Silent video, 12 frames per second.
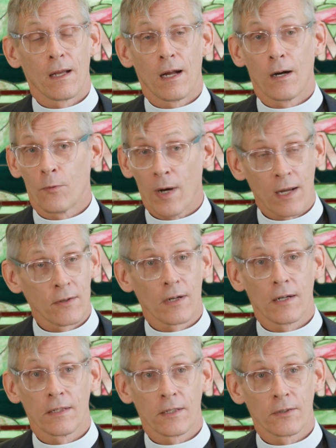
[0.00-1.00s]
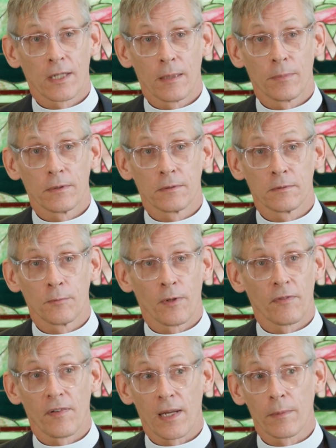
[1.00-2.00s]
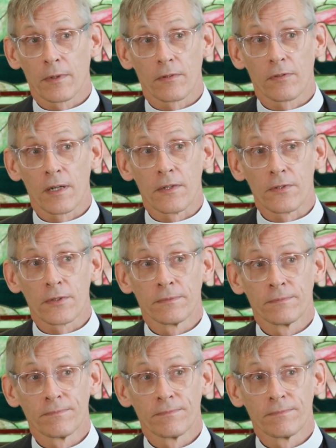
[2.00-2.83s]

around our dinner table with family or friends,